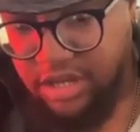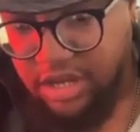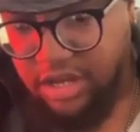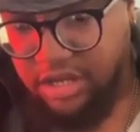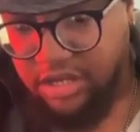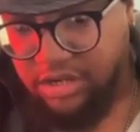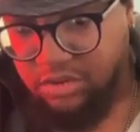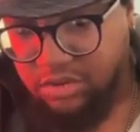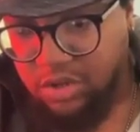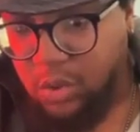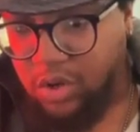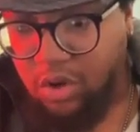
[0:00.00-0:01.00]

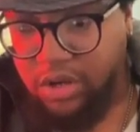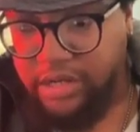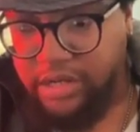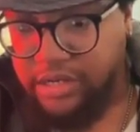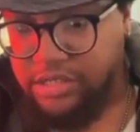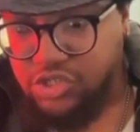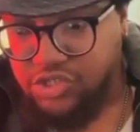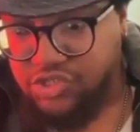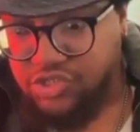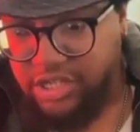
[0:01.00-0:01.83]
going on just